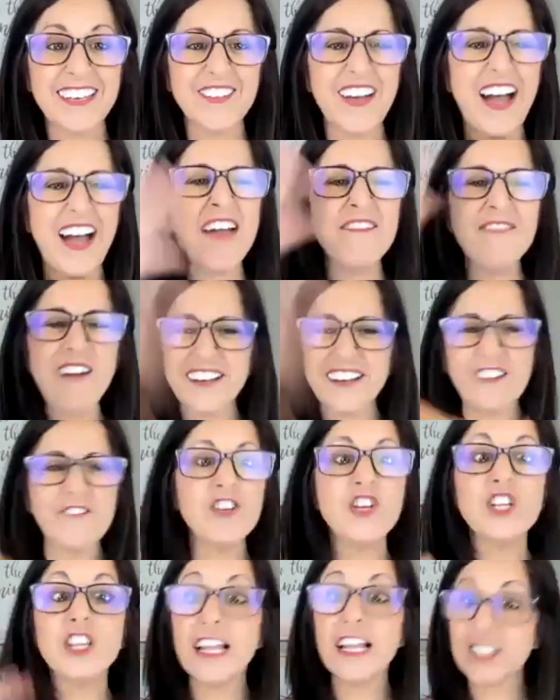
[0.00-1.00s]
i'm
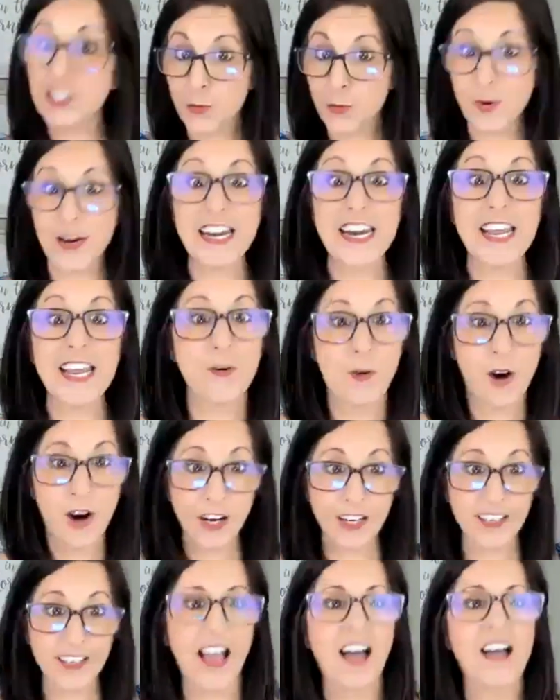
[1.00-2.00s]
giving you lots of reading
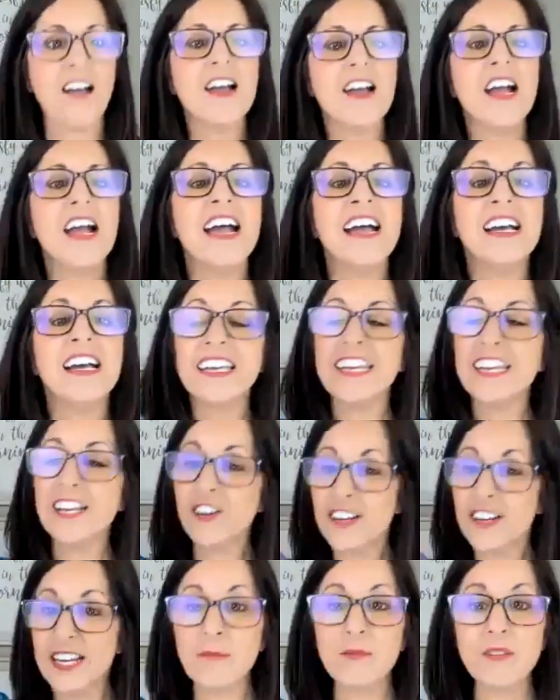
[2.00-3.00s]
work yeah
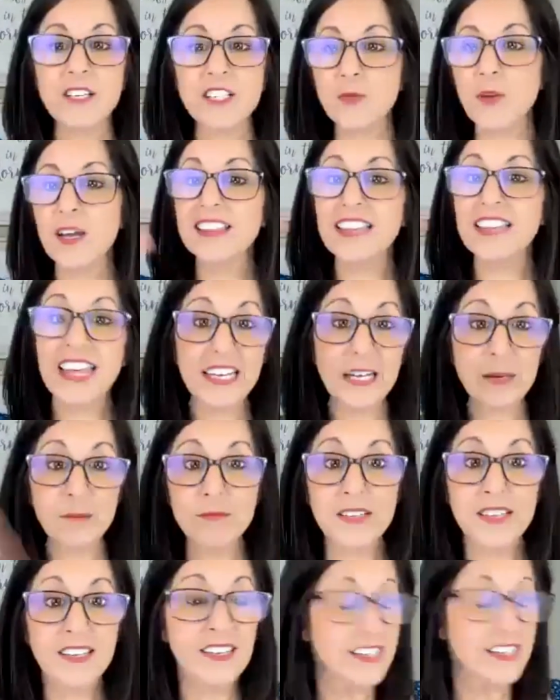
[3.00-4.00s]
hear him this week let
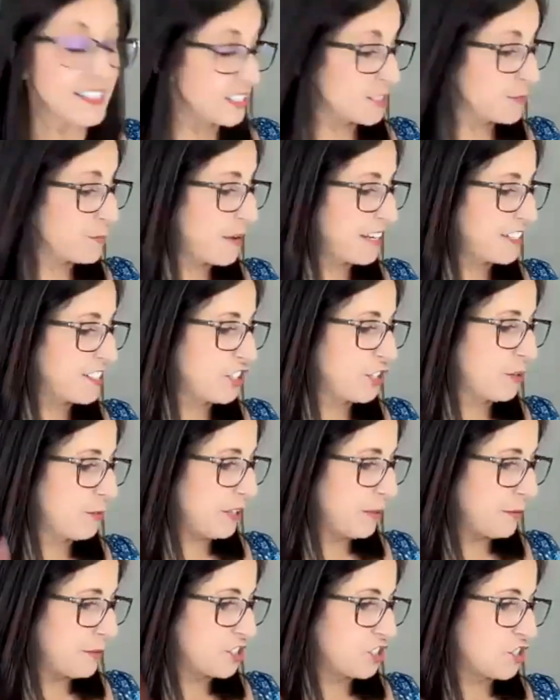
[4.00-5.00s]
him speak to you,
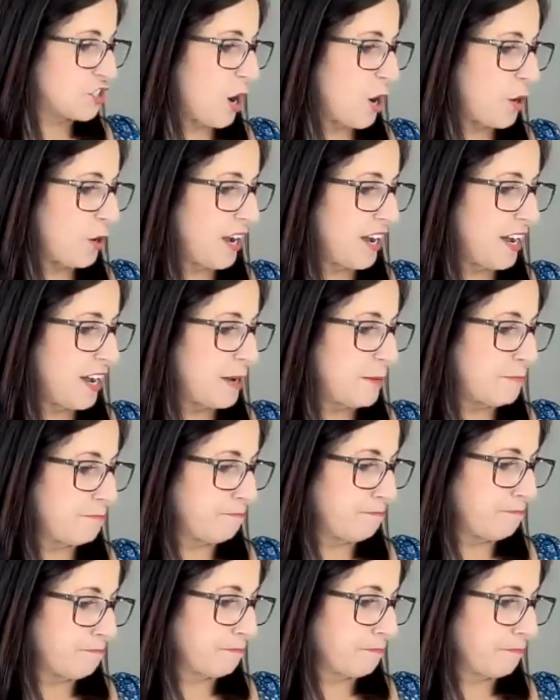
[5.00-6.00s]
but let me just throw
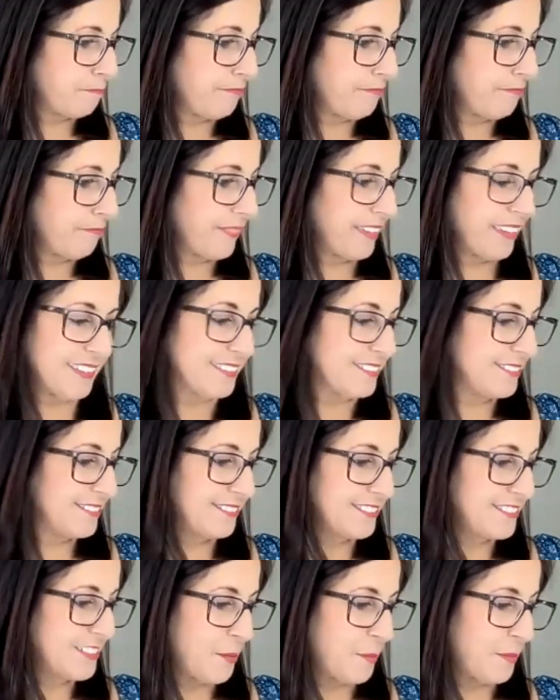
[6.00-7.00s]
um,
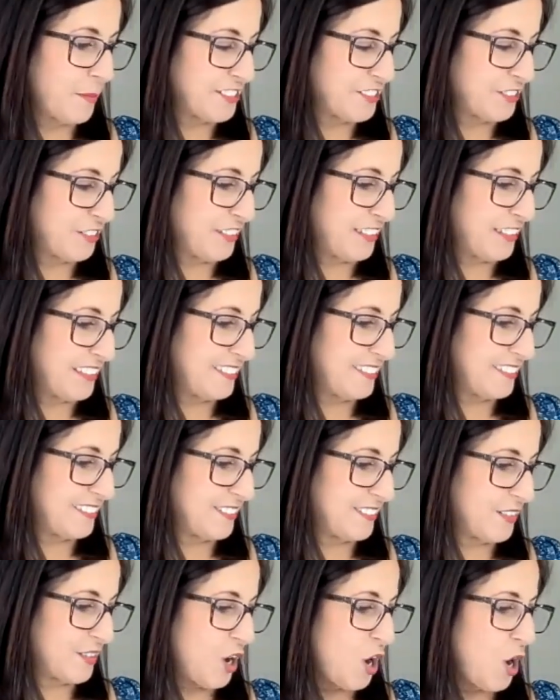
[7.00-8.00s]
so much good.
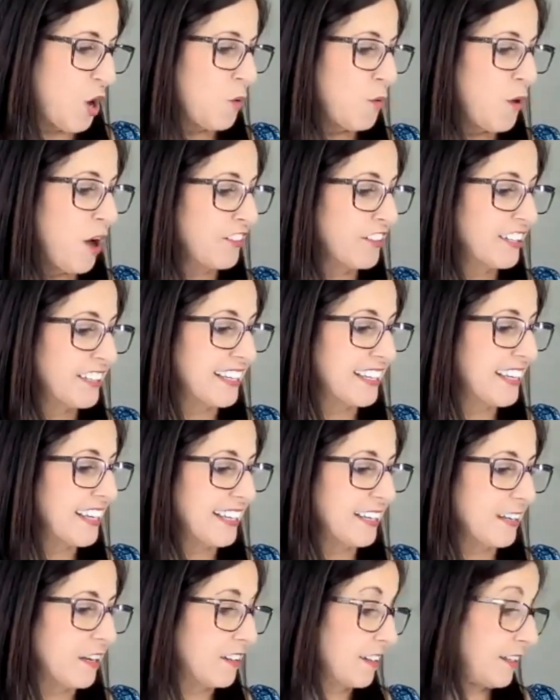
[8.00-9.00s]
While the
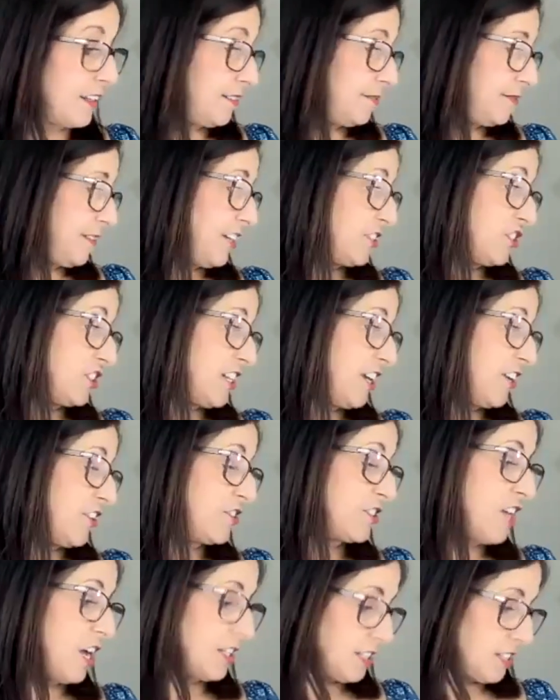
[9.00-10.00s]
king, okay, I should tell you,
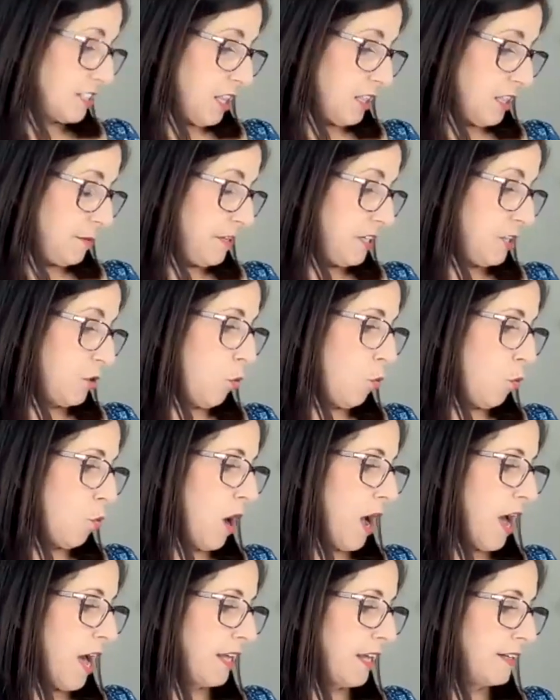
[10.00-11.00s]
Song of Solomon
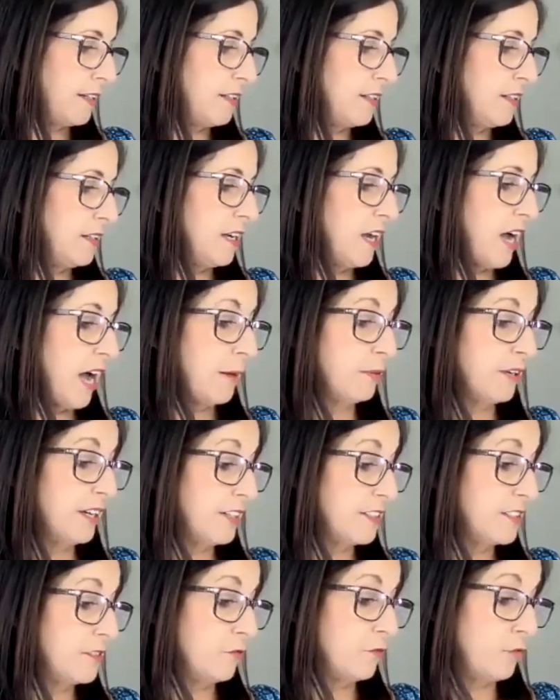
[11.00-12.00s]
1. I'm going
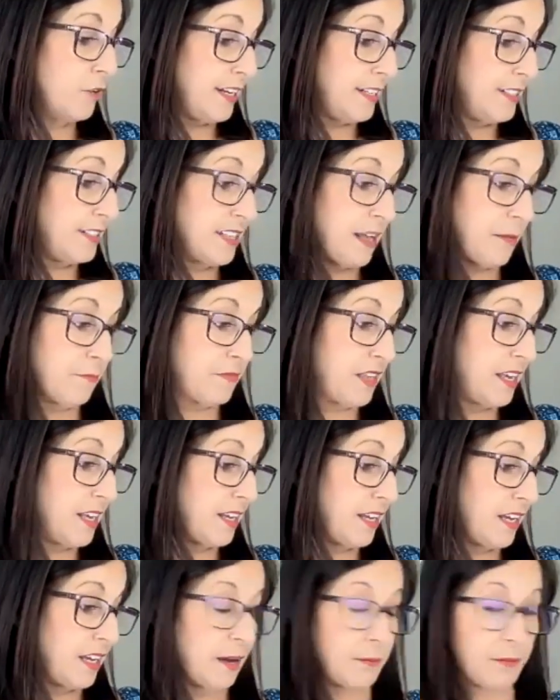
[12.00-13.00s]
to read
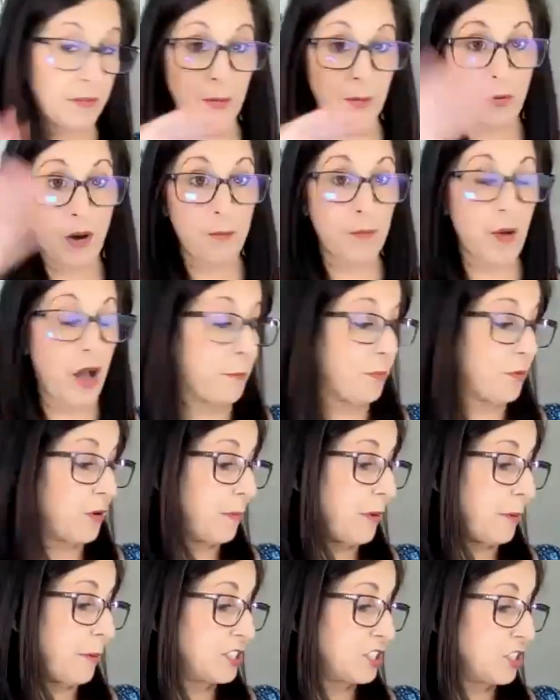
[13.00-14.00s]
something and I'm going to probably pop around.
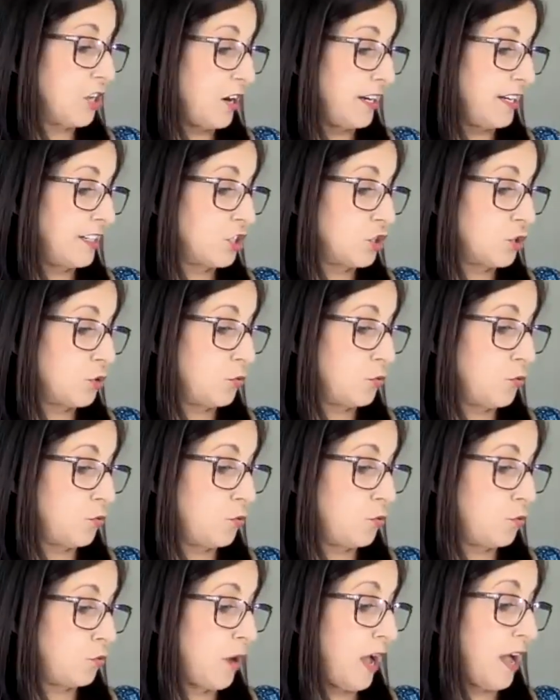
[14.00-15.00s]
I'm going to start at
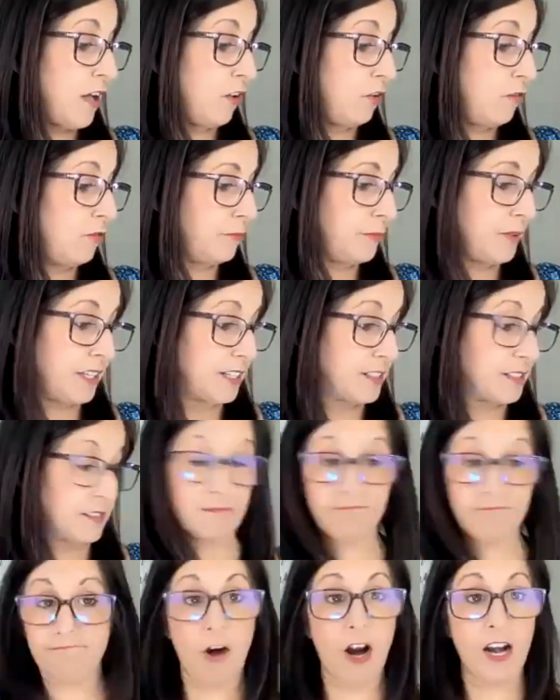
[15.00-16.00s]
12 because
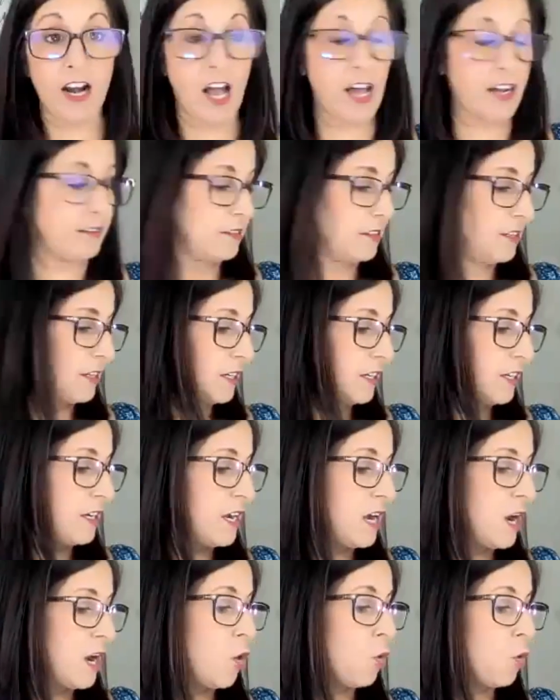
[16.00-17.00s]
why not?
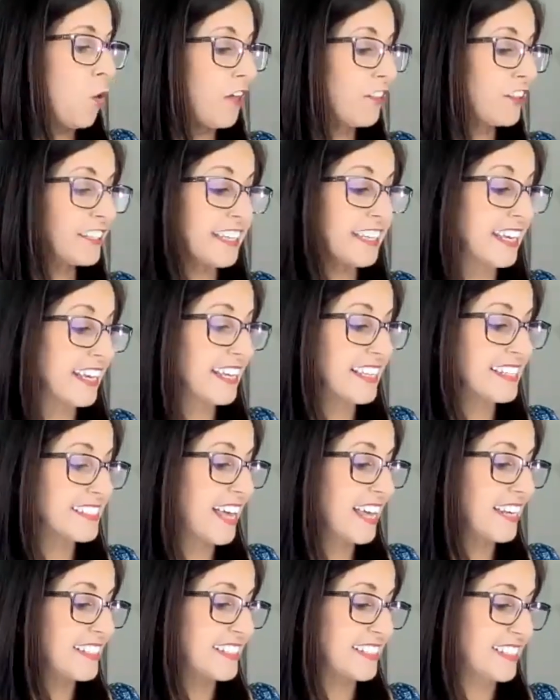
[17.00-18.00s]
While the king is
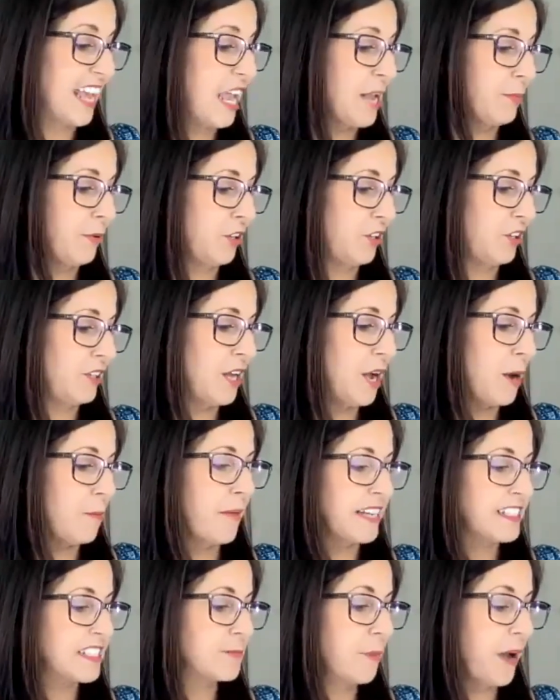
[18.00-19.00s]
at his table,
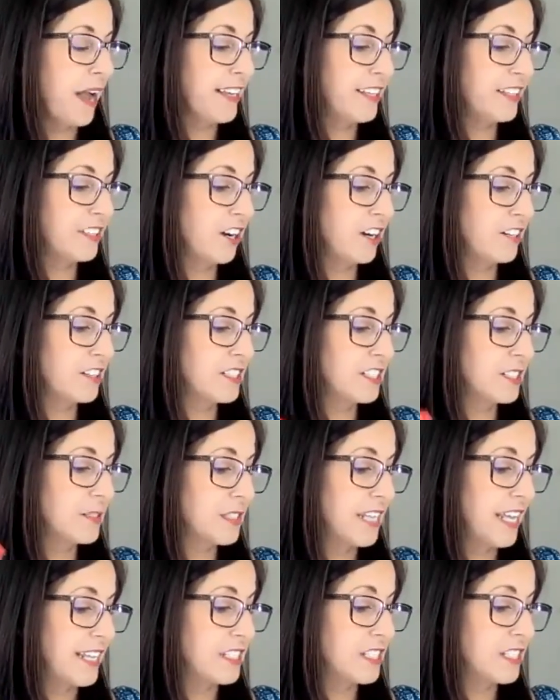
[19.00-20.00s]
my spikenard
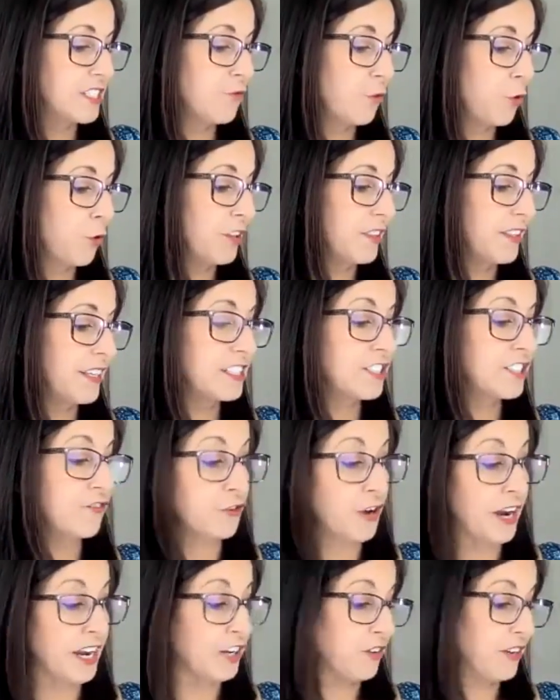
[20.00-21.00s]
sends forth its
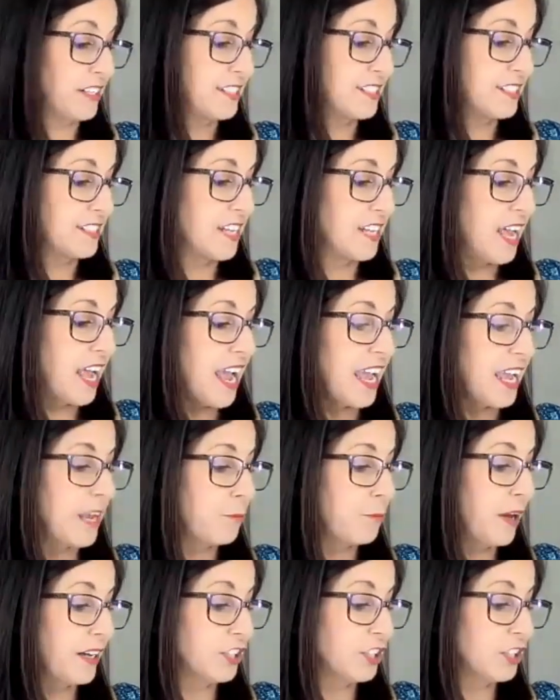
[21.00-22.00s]
fragrance. A
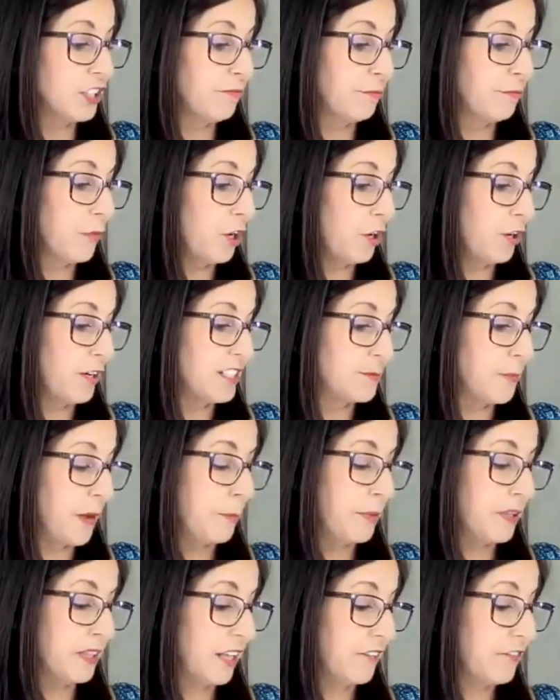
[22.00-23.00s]
bundle of myrrh is my
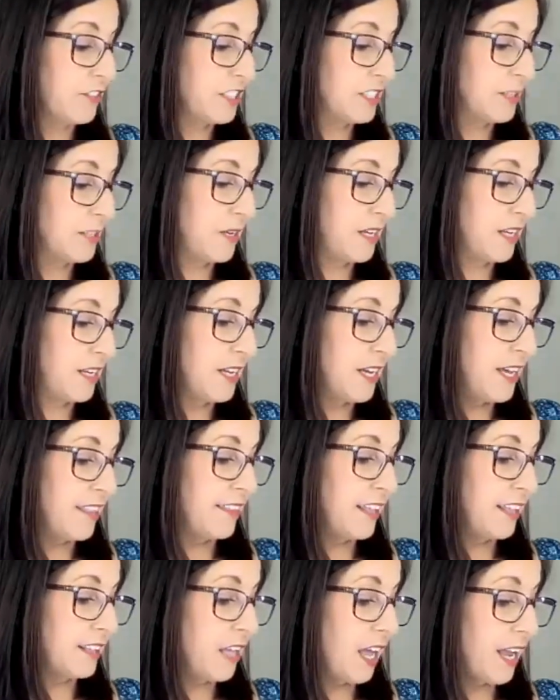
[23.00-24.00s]
beloved to me
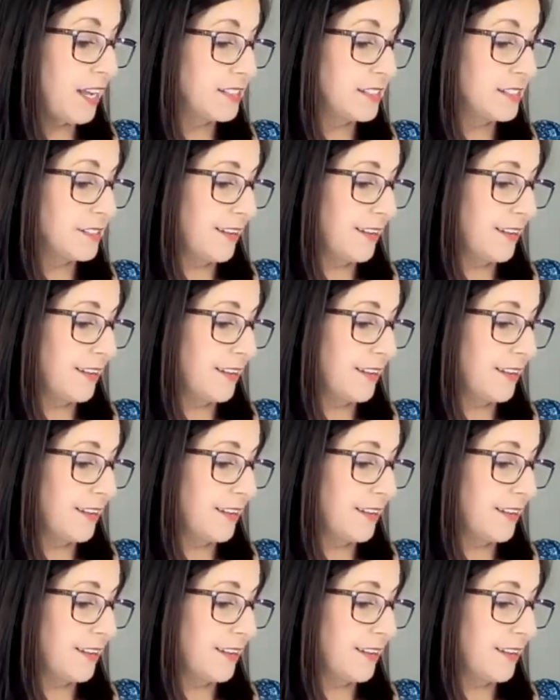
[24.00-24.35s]
that lies